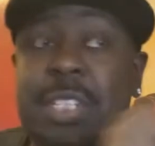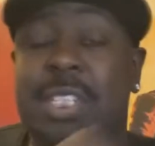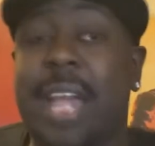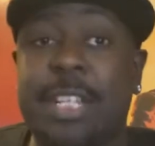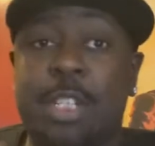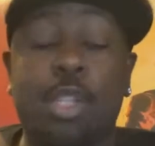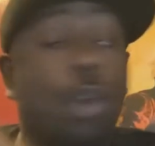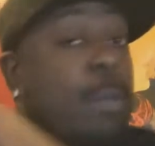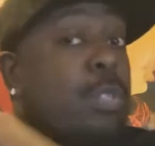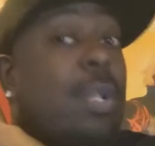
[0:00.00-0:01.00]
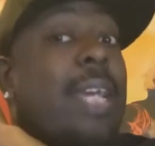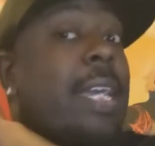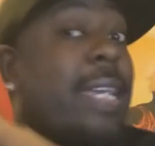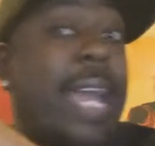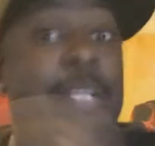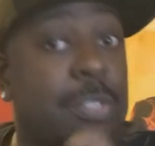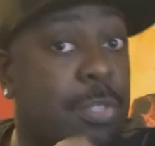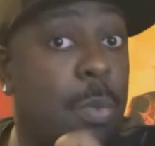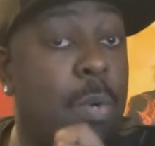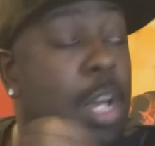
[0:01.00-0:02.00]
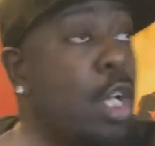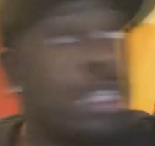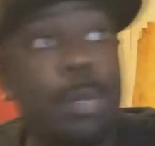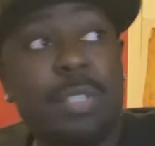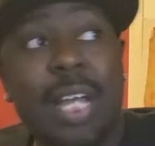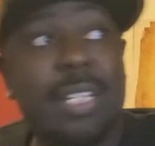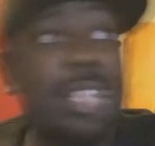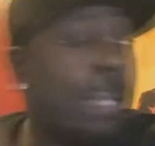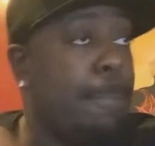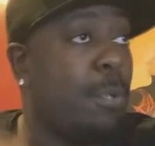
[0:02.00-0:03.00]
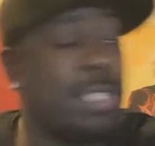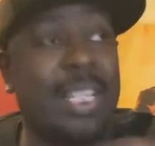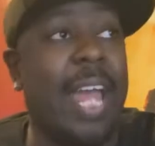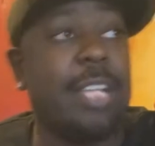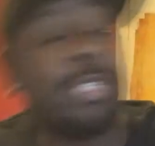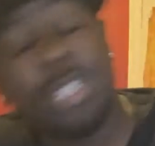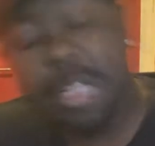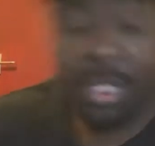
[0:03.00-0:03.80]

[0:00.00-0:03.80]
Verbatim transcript: the slash, and almost looked like a cancel. So it was like teleport slash